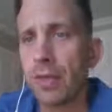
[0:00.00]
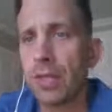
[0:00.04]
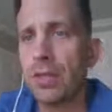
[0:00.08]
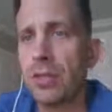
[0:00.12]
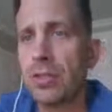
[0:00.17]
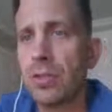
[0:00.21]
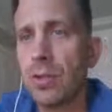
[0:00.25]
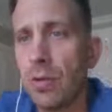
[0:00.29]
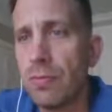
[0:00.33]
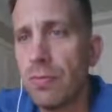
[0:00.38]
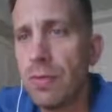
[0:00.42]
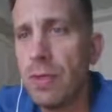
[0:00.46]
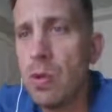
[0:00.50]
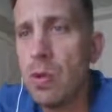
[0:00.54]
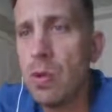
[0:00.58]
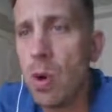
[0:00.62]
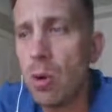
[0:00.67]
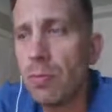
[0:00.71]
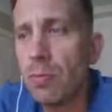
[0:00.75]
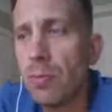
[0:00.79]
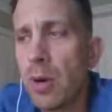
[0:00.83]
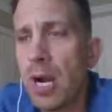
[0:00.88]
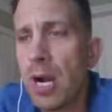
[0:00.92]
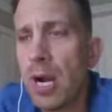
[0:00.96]
So if you
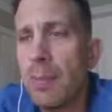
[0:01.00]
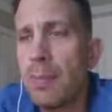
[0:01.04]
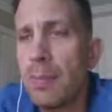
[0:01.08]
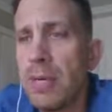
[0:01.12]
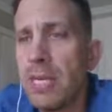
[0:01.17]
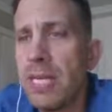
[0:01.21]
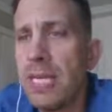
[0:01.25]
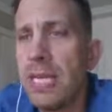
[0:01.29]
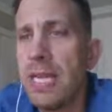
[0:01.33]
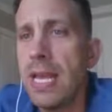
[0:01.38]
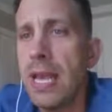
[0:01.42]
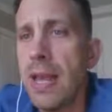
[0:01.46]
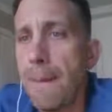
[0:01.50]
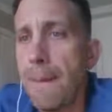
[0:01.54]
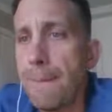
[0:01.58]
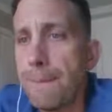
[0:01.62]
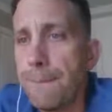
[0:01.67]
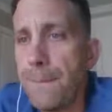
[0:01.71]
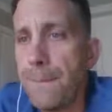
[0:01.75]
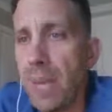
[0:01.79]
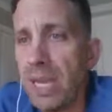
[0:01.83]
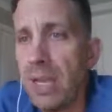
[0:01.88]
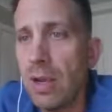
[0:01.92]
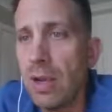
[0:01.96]
own property,
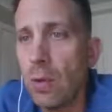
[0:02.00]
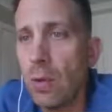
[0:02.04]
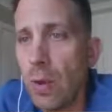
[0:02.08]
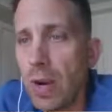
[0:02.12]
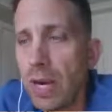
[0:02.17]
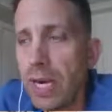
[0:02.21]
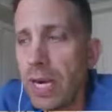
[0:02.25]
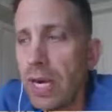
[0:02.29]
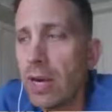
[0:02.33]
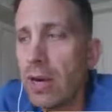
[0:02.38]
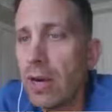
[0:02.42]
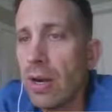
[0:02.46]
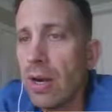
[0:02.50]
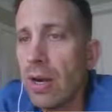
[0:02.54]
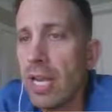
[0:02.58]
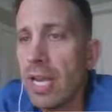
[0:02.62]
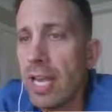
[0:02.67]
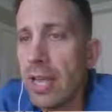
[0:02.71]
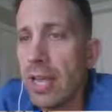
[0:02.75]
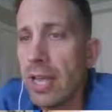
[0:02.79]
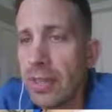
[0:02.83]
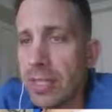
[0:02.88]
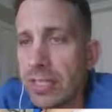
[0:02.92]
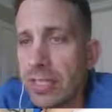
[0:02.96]
be aware.
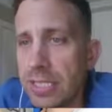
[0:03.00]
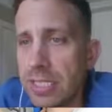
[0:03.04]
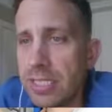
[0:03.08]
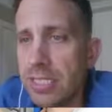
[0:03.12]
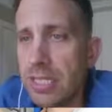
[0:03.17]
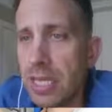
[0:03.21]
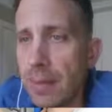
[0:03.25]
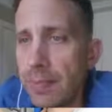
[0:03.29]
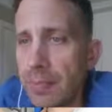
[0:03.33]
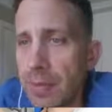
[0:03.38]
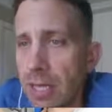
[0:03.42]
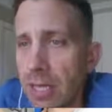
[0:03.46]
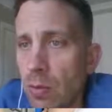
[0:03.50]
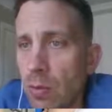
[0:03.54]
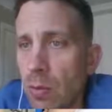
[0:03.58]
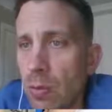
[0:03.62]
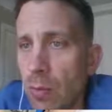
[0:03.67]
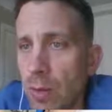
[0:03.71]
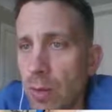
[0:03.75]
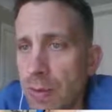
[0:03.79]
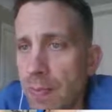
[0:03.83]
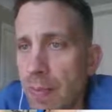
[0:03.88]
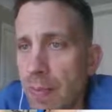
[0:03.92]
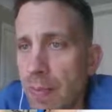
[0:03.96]
This is something when
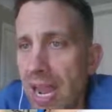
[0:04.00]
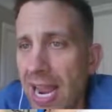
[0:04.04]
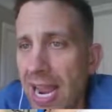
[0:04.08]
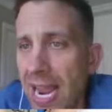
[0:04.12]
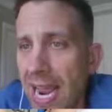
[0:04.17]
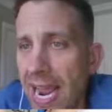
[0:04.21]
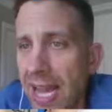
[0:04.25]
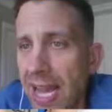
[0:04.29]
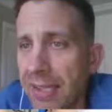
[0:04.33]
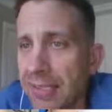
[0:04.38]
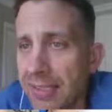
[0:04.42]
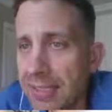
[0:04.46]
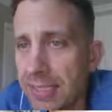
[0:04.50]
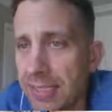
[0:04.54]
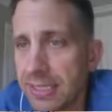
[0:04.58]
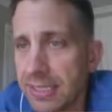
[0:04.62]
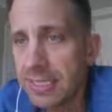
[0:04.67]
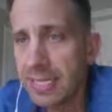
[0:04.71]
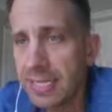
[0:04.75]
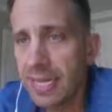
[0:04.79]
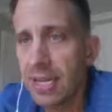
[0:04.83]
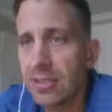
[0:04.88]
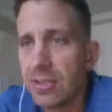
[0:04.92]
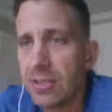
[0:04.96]
we buy
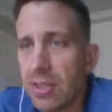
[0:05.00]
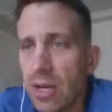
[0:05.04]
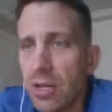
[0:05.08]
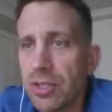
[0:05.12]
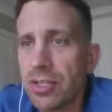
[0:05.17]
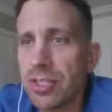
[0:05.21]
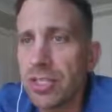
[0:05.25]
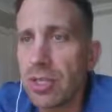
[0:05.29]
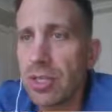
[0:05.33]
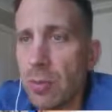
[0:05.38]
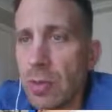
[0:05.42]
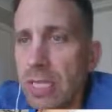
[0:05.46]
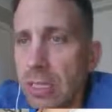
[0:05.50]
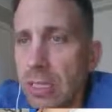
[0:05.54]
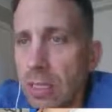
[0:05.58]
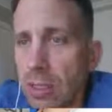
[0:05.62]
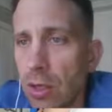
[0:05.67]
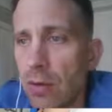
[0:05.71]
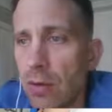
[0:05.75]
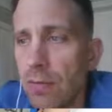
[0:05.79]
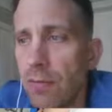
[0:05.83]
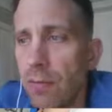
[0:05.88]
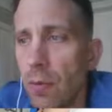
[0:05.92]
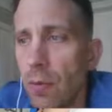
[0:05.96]
houses now, it's also we
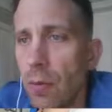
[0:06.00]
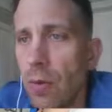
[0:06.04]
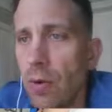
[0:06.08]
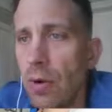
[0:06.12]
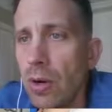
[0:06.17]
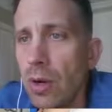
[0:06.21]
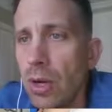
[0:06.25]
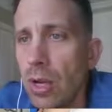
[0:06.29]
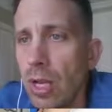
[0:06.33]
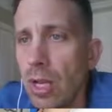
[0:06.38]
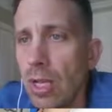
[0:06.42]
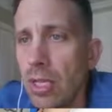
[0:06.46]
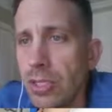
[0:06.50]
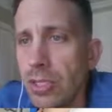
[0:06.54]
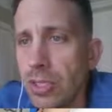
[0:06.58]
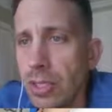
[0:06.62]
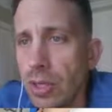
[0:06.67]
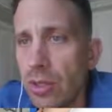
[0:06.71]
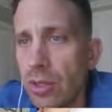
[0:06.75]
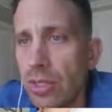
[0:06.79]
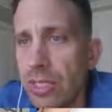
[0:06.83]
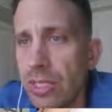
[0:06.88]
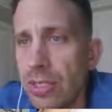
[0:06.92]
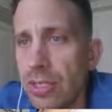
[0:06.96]
look for.
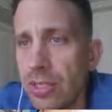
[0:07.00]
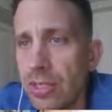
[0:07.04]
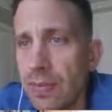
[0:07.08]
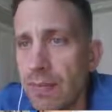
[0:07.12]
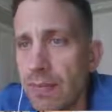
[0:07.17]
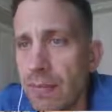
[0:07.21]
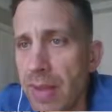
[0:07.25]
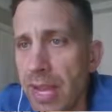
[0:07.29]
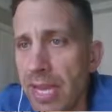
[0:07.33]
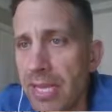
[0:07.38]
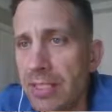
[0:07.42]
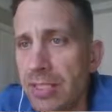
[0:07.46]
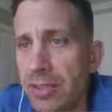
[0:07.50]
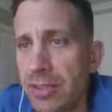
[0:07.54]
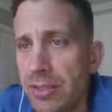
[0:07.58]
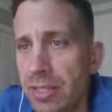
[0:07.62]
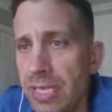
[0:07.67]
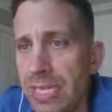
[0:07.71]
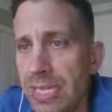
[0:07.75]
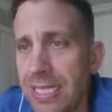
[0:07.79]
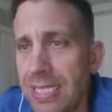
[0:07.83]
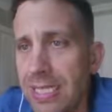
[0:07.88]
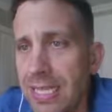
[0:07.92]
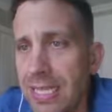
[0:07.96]
So these are some major
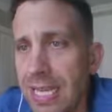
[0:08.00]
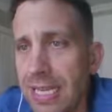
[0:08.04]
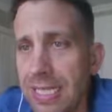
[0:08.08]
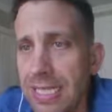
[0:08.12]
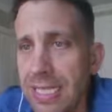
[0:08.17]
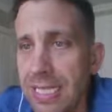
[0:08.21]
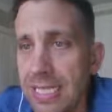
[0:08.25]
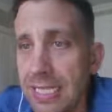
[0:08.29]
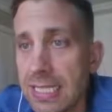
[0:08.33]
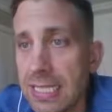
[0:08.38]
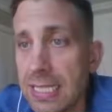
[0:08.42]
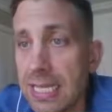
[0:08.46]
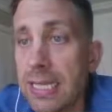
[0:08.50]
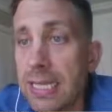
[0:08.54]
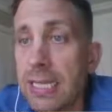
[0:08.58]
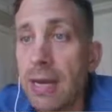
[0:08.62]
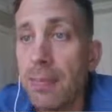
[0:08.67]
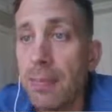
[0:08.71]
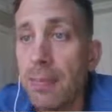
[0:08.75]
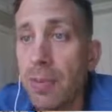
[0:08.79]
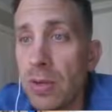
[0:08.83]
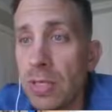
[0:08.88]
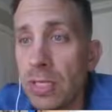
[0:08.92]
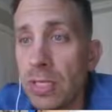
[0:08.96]
things that can sneak
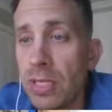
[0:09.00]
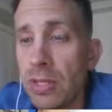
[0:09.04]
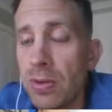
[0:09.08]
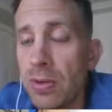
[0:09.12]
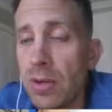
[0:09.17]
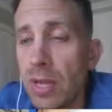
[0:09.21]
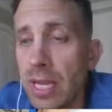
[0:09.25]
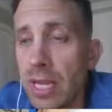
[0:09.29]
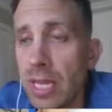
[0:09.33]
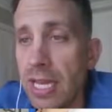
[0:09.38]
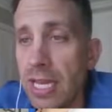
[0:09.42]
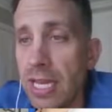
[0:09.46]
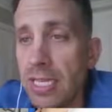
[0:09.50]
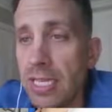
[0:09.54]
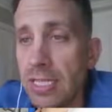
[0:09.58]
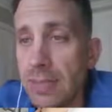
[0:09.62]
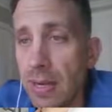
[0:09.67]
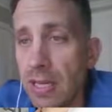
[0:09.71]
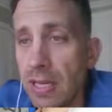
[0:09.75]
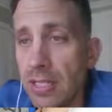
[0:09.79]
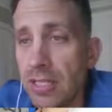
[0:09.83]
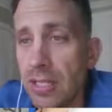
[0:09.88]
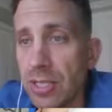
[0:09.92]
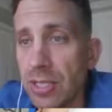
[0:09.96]
up on you,
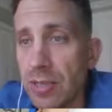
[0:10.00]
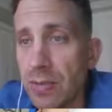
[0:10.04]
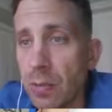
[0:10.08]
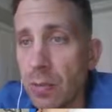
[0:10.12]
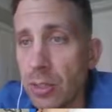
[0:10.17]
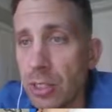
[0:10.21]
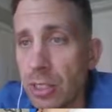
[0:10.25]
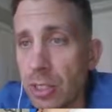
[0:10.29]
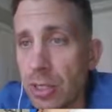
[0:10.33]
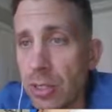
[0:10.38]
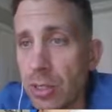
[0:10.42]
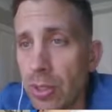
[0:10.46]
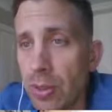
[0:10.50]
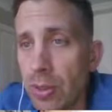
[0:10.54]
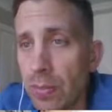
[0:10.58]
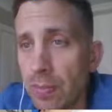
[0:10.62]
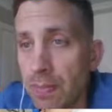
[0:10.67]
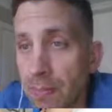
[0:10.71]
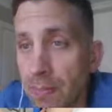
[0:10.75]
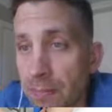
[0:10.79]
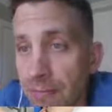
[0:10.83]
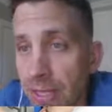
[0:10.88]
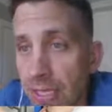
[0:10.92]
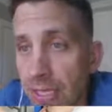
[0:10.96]
especially when
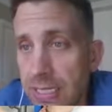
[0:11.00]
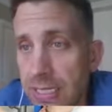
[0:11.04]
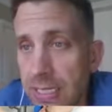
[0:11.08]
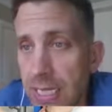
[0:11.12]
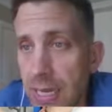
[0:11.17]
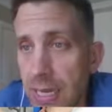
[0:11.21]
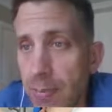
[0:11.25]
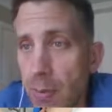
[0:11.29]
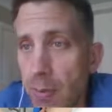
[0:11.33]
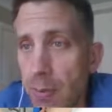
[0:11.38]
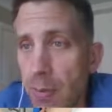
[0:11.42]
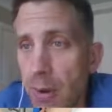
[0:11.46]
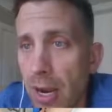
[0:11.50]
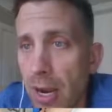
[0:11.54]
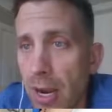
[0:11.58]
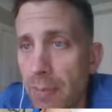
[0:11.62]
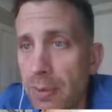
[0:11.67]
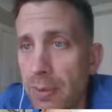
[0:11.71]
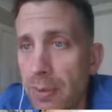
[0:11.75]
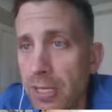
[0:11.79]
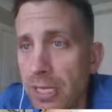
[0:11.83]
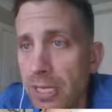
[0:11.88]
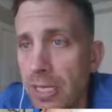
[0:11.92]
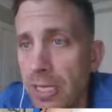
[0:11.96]
you're fixing up a
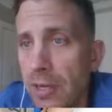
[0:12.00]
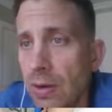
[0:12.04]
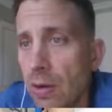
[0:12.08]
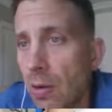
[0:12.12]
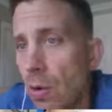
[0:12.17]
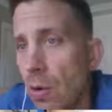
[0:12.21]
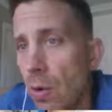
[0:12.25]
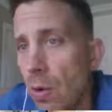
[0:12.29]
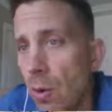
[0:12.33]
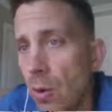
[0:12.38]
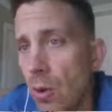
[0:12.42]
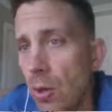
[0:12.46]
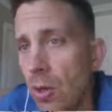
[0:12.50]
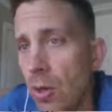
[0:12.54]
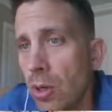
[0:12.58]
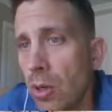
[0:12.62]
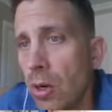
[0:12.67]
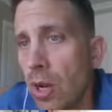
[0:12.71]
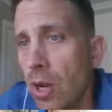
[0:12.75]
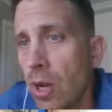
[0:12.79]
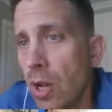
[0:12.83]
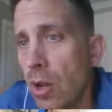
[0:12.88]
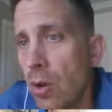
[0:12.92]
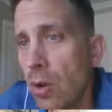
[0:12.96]
property
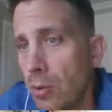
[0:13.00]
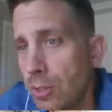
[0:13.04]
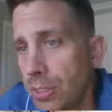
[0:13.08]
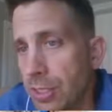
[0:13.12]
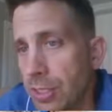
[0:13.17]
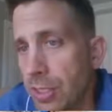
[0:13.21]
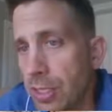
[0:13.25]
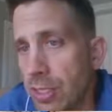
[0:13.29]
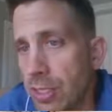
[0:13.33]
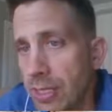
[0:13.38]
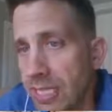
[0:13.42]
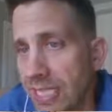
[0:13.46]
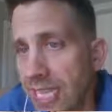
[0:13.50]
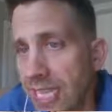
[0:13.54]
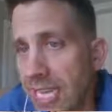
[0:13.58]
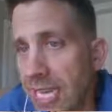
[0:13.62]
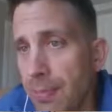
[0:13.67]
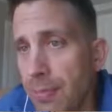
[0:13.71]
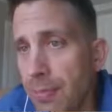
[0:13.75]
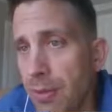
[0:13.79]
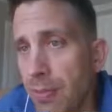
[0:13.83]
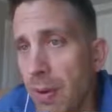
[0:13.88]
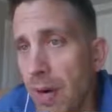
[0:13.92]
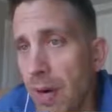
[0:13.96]
or when you're going to
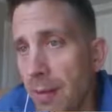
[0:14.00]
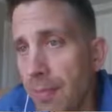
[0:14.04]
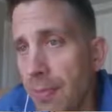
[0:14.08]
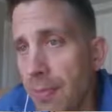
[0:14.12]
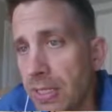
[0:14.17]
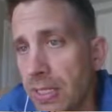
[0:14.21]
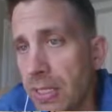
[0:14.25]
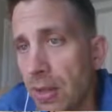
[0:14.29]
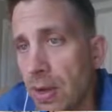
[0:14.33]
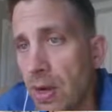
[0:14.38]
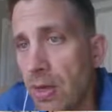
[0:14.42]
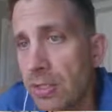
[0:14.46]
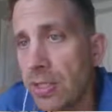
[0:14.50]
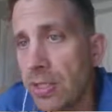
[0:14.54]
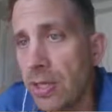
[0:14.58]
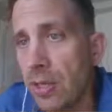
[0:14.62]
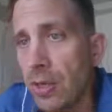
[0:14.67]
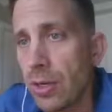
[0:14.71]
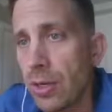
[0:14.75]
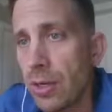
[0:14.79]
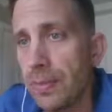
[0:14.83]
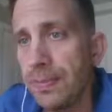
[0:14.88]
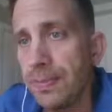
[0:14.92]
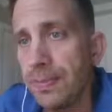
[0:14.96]
keep the property long
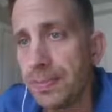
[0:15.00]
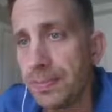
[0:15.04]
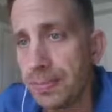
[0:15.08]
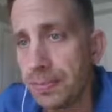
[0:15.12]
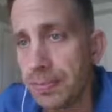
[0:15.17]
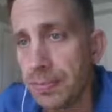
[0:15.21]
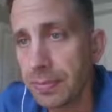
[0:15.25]
term.